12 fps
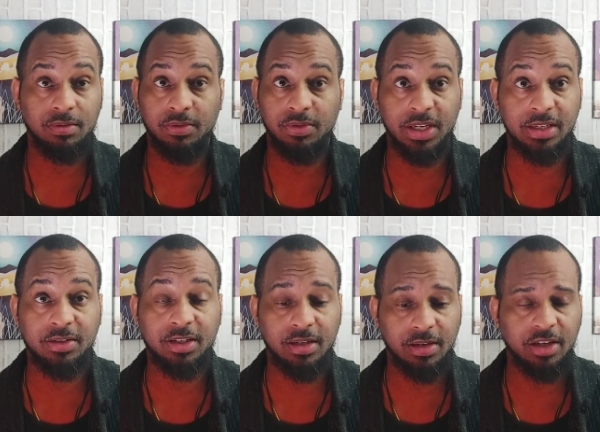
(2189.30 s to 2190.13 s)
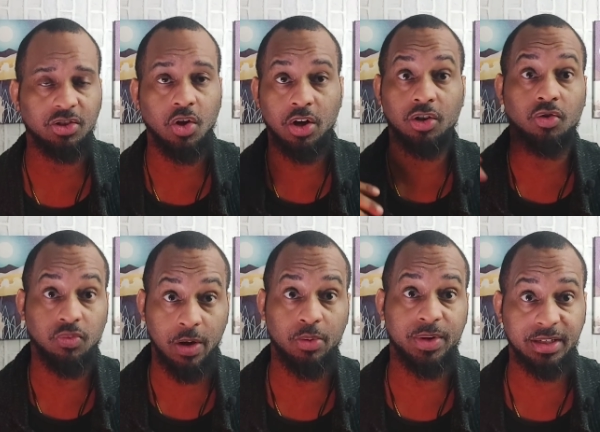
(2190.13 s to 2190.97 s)
this is going to
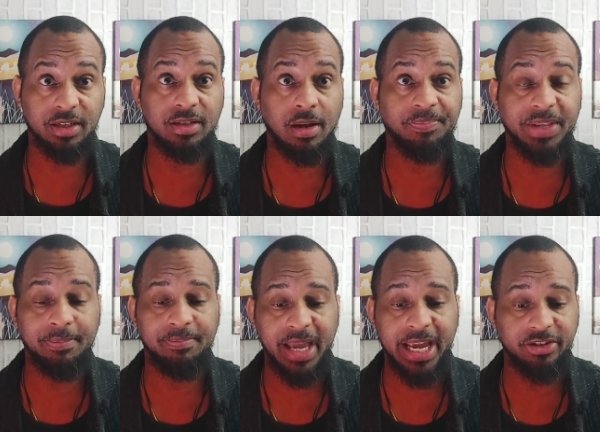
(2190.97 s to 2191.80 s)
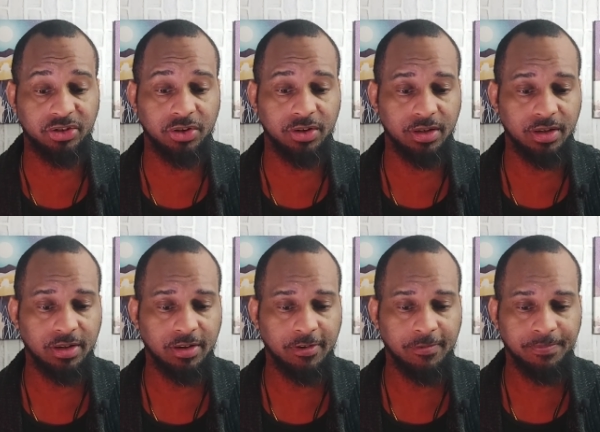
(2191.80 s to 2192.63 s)
grow into something major.
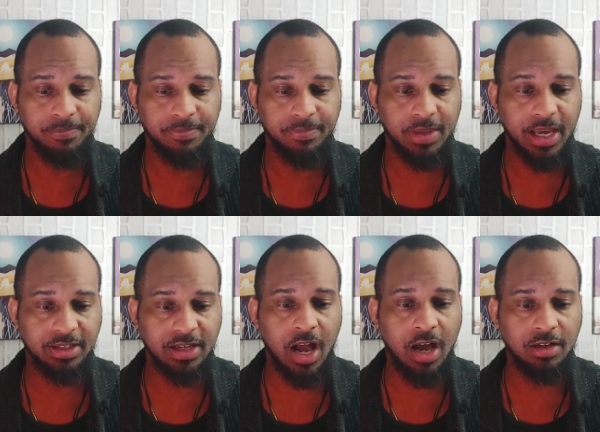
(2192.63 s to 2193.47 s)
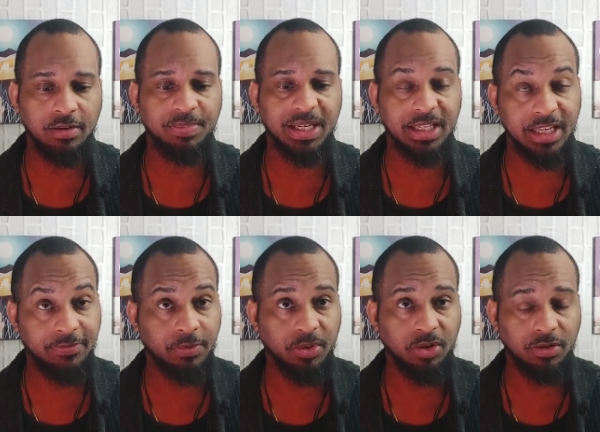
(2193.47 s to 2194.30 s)
It's
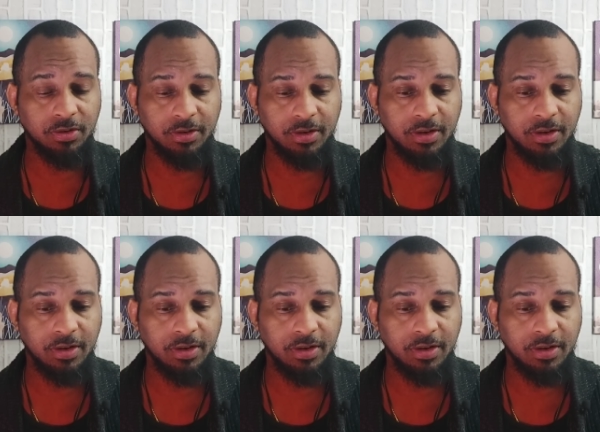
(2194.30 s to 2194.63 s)
unbelievable.